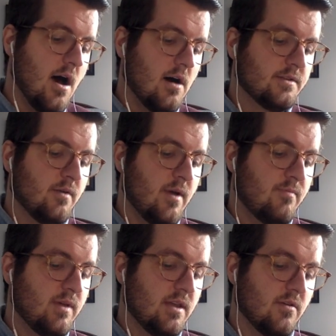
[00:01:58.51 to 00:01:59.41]
Aldo
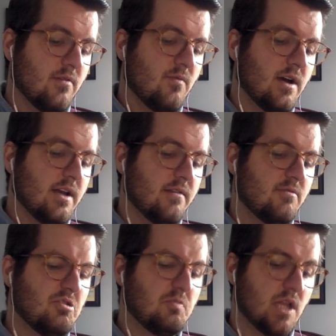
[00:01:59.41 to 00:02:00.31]
might be the only one
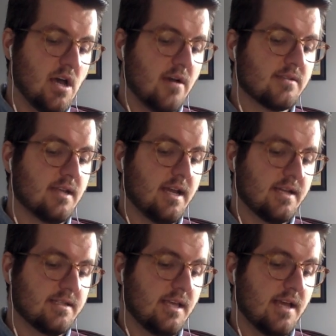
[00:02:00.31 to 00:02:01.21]
who belongs in
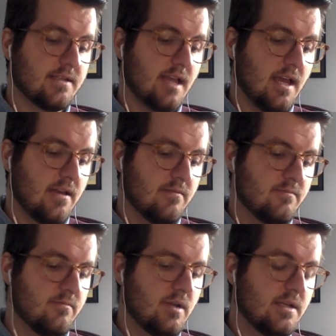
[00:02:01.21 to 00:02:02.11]
SCS 8,
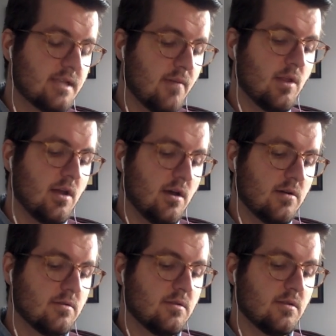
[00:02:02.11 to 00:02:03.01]
but he's come a
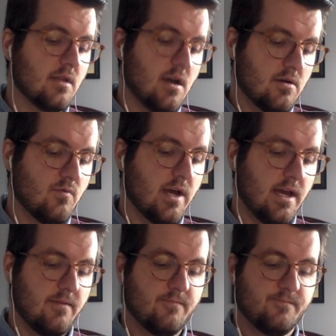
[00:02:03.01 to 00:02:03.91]
long, long way.